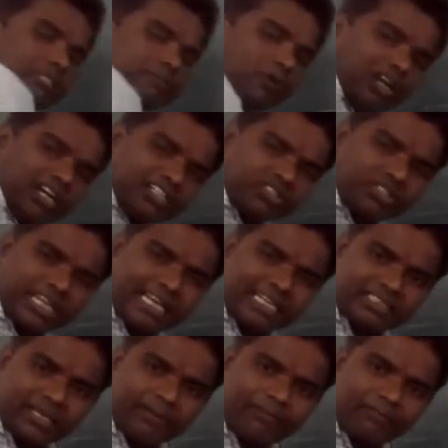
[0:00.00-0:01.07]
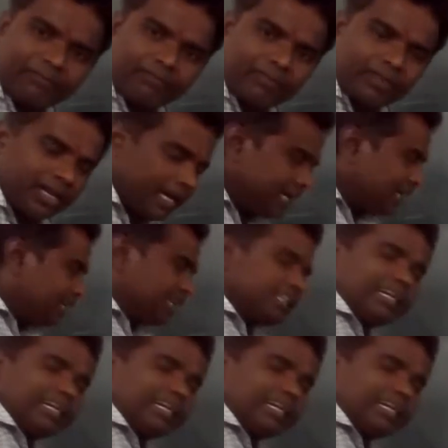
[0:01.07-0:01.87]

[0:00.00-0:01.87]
Smallest taxa. Right?